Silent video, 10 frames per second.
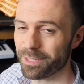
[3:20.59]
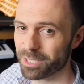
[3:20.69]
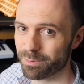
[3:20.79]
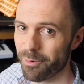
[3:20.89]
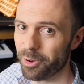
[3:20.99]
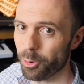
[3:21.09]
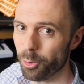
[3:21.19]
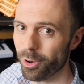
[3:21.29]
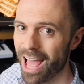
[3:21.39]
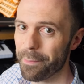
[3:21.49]
This is where it
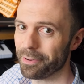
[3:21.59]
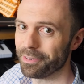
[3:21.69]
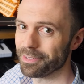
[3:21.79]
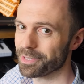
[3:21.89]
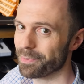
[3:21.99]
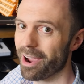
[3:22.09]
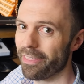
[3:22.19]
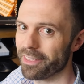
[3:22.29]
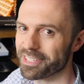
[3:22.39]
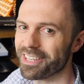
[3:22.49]
all happens
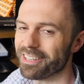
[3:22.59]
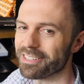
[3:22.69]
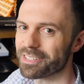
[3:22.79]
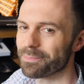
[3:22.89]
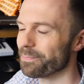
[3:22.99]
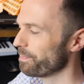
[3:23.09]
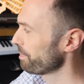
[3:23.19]
behind the scenes.